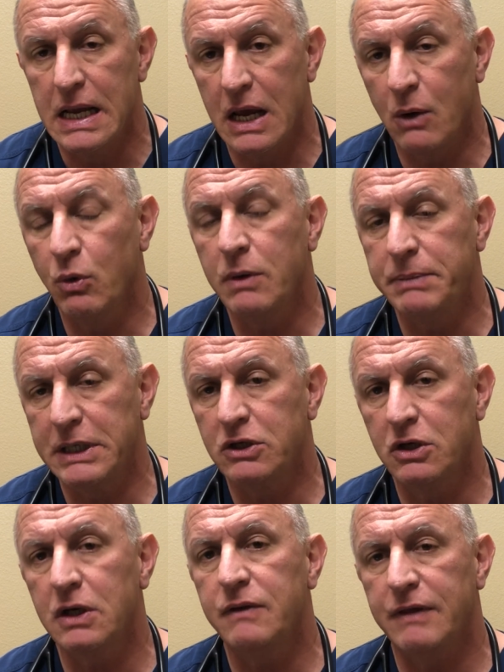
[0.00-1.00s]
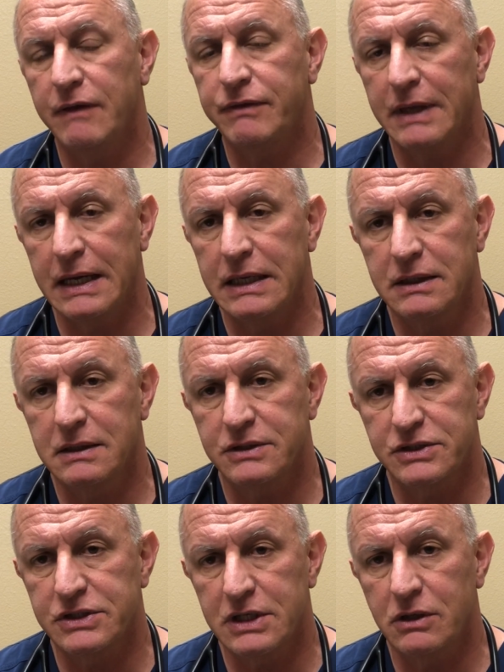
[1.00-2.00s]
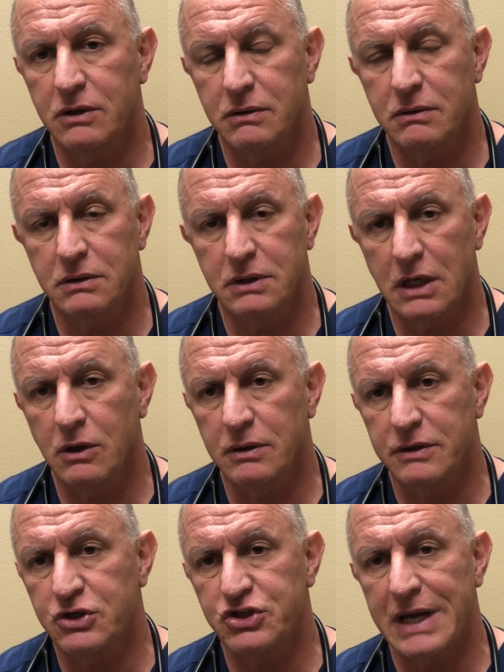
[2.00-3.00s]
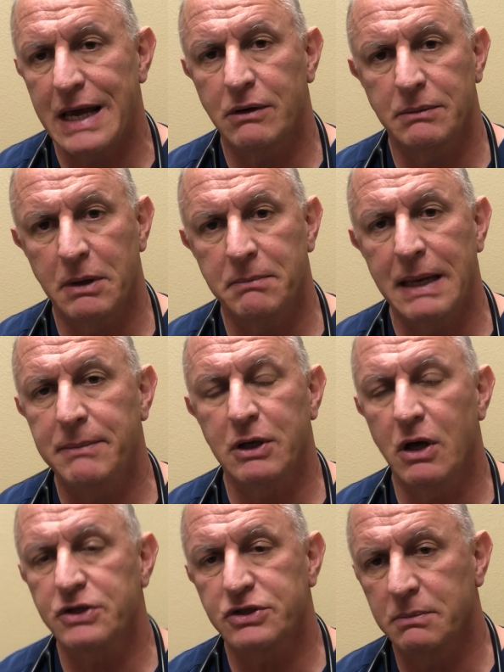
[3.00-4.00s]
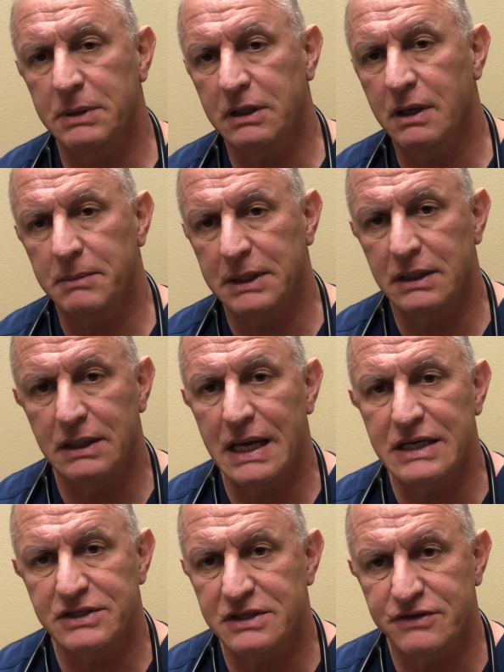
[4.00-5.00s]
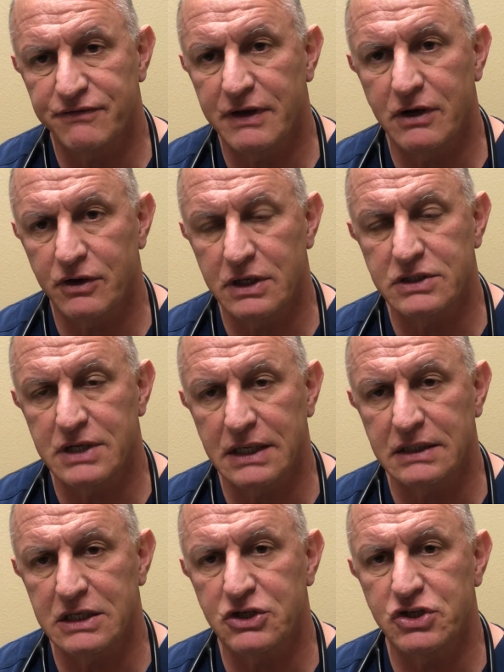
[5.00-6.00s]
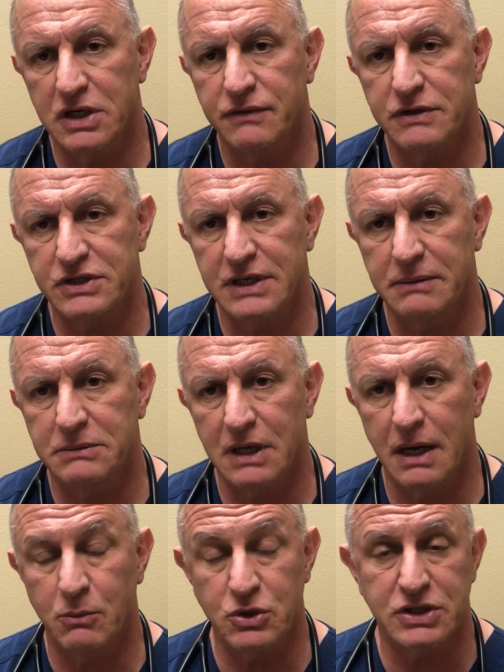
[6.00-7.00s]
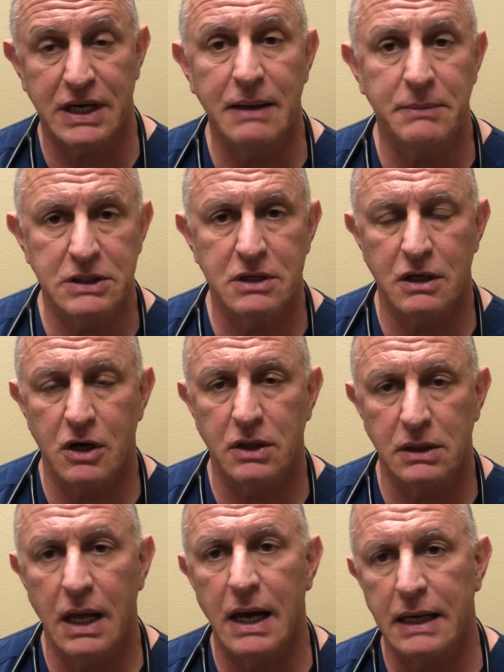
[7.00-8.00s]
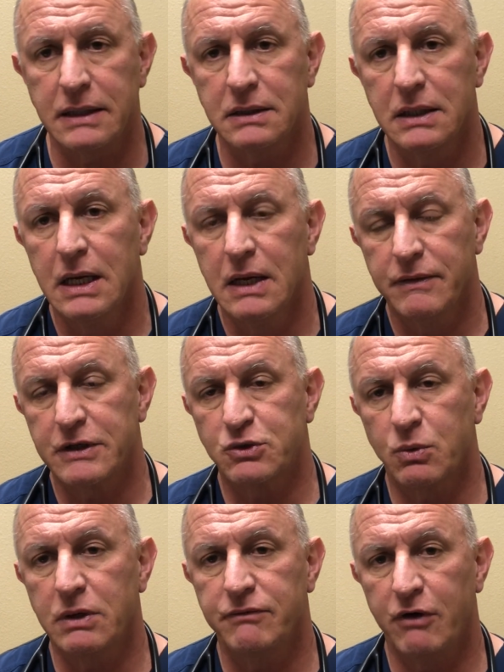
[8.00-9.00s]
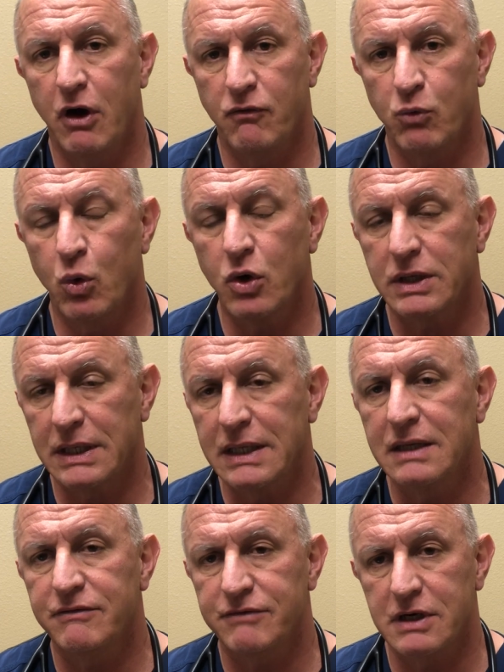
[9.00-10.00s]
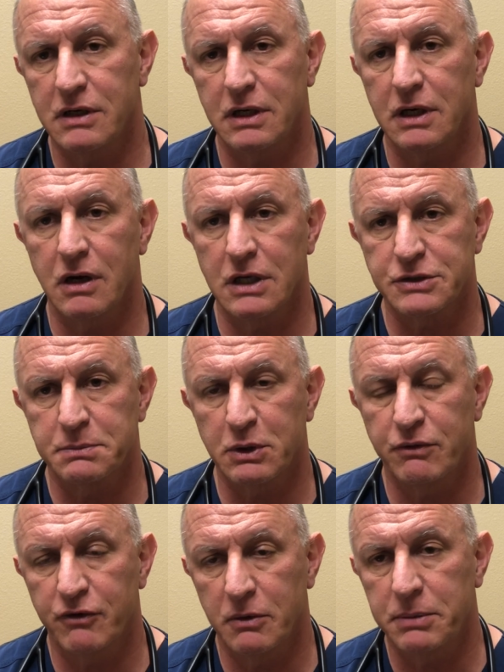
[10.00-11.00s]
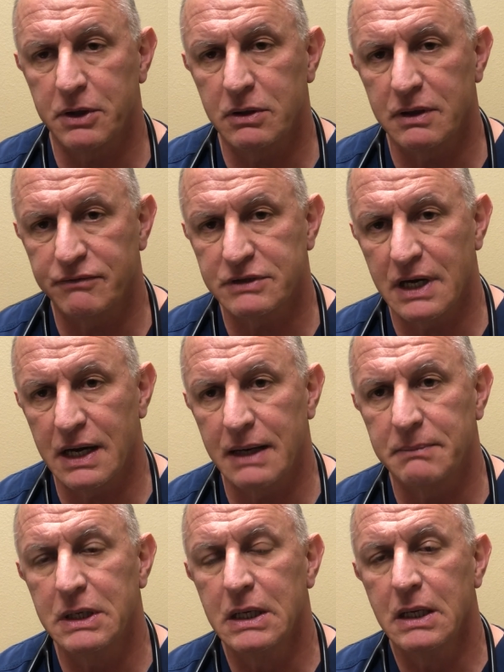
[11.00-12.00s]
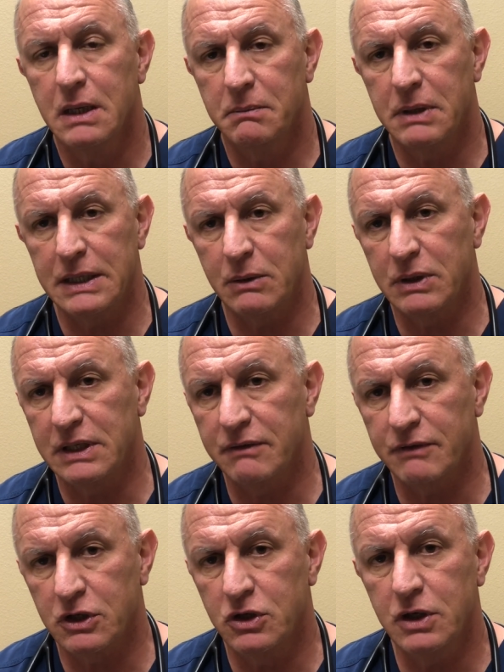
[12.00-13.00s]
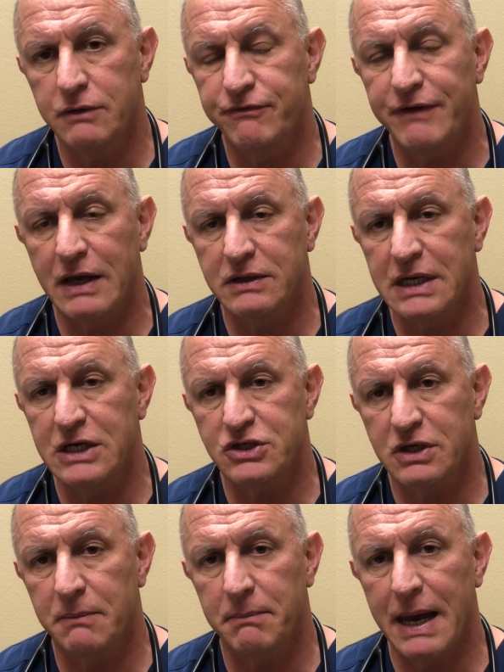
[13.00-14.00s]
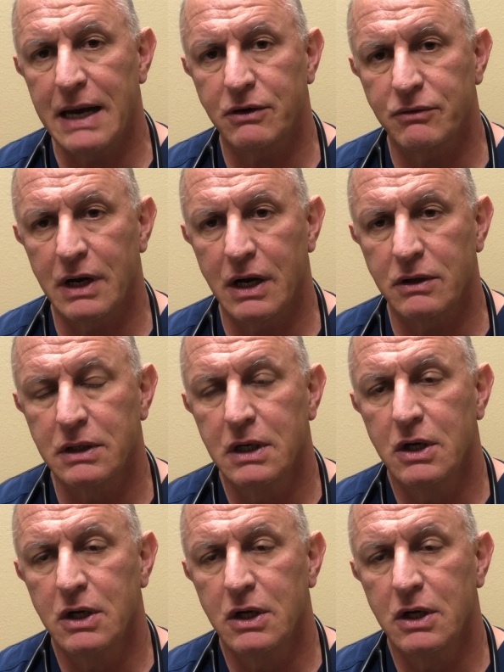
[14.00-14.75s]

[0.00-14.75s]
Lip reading: it would be good that they consider not only the shadowing, but maybe also becoming a licensed veterinary technician at the same time, which can be done online. This would involve working in a veterinary hospital for a period of time, but it would give a good foundation and background